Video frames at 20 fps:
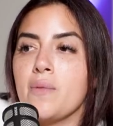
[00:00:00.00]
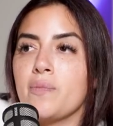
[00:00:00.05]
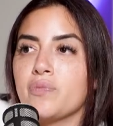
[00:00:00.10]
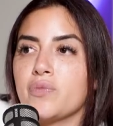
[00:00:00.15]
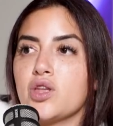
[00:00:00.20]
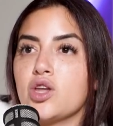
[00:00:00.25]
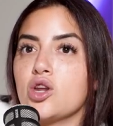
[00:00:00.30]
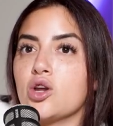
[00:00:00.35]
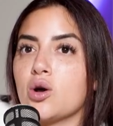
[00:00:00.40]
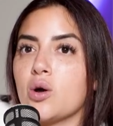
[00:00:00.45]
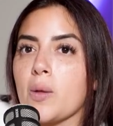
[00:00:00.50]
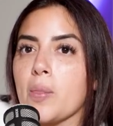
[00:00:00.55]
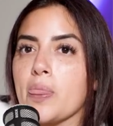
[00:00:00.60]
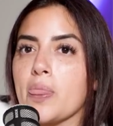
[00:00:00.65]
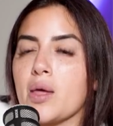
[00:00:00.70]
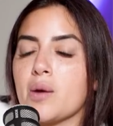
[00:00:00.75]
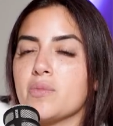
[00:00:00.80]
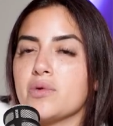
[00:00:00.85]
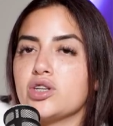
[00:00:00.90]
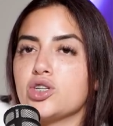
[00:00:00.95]

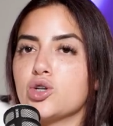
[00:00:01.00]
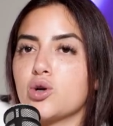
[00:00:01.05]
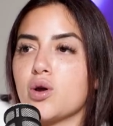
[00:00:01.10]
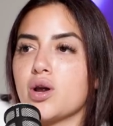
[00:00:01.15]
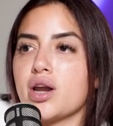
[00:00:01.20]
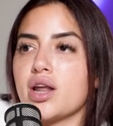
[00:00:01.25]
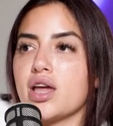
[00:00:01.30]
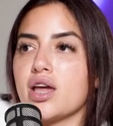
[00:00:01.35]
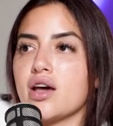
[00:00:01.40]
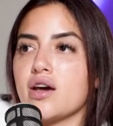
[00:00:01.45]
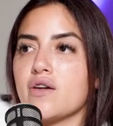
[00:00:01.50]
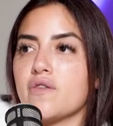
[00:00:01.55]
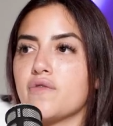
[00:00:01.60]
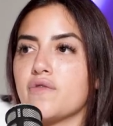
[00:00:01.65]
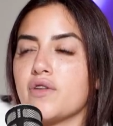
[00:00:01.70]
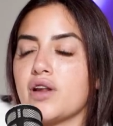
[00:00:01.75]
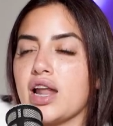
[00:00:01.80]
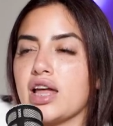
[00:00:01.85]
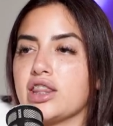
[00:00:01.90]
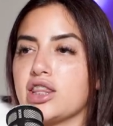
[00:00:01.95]
the majority of
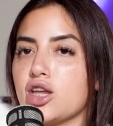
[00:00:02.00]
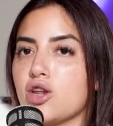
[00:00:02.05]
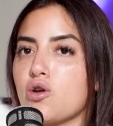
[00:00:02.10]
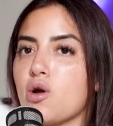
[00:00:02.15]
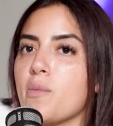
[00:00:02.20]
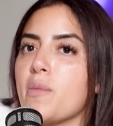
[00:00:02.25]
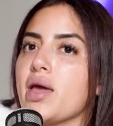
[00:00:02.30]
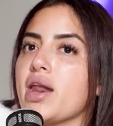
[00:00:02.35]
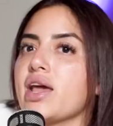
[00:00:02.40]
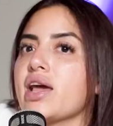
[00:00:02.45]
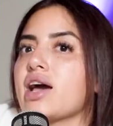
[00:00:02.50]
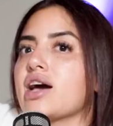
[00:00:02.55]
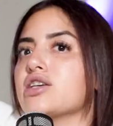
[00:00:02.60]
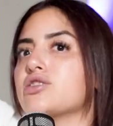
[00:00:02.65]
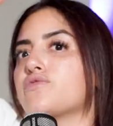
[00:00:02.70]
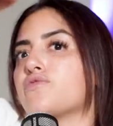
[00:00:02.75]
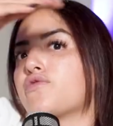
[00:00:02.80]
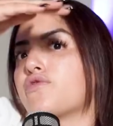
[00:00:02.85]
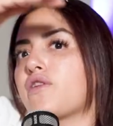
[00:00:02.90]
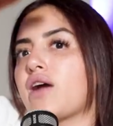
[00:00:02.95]
Latino America
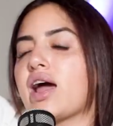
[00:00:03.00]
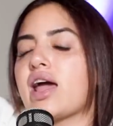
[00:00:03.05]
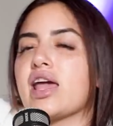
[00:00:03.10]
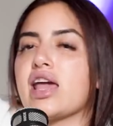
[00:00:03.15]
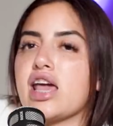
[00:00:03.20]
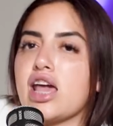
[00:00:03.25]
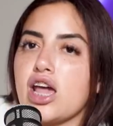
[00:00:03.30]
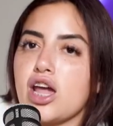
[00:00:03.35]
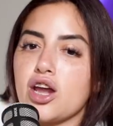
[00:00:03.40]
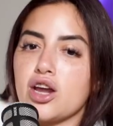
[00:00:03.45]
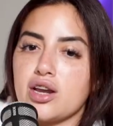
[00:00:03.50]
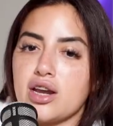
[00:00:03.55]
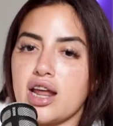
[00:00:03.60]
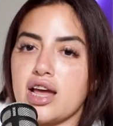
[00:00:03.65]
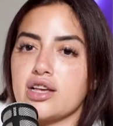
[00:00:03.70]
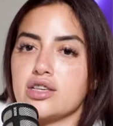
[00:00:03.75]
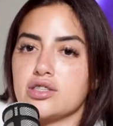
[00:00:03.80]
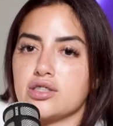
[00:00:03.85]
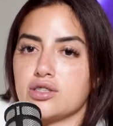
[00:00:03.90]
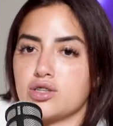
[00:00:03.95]
is right here
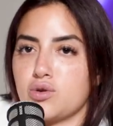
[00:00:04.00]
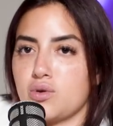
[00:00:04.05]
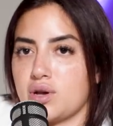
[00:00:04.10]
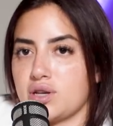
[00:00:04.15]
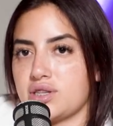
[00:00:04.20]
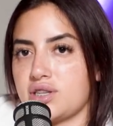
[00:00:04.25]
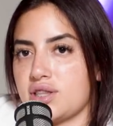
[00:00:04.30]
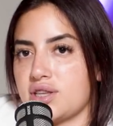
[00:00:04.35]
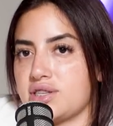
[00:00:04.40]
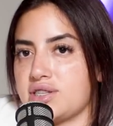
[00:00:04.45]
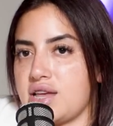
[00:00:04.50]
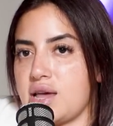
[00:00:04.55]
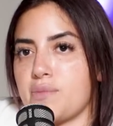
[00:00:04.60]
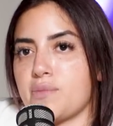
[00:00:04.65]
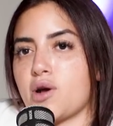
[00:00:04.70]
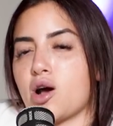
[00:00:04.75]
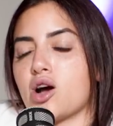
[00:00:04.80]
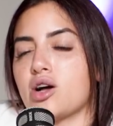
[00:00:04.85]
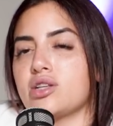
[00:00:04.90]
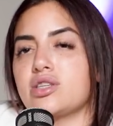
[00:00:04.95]
next to us in the same
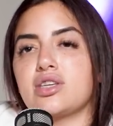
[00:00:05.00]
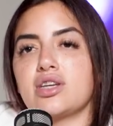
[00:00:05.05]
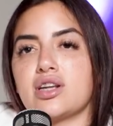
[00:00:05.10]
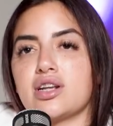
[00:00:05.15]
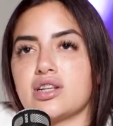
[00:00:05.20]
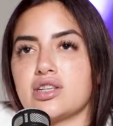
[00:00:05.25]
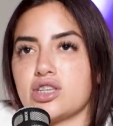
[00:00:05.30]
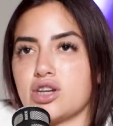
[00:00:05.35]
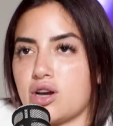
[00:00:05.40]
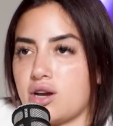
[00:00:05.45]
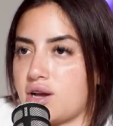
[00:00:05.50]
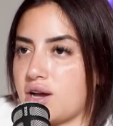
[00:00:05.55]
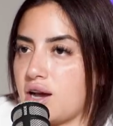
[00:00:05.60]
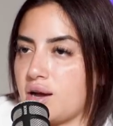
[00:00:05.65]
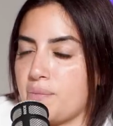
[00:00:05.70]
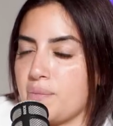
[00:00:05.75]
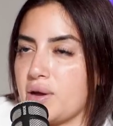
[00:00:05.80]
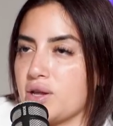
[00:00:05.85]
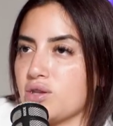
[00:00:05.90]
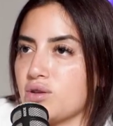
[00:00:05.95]
continent. Sorry,
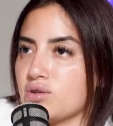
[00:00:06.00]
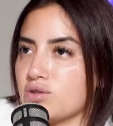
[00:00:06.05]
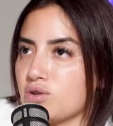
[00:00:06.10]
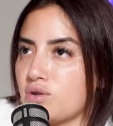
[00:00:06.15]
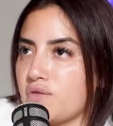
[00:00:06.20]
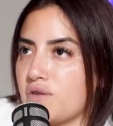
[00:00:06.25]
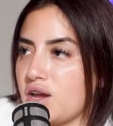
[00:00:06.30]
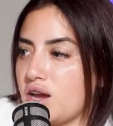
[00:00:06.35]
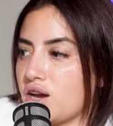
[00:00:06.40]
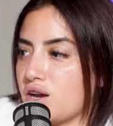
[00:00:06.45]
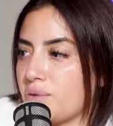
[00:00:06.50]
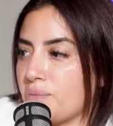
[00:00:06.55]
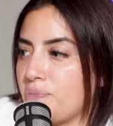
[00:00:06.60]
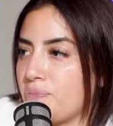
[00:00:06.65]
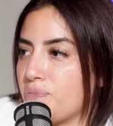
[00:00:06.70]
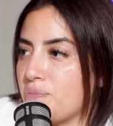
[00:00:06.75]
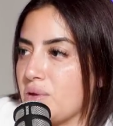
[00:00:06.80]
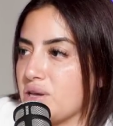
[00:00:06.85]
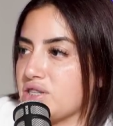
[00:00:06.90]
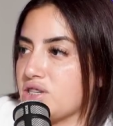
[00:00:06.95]
Mando's over here
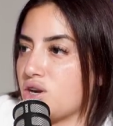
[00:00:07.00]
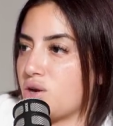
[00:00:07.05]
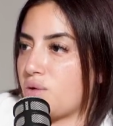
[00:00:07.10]
messing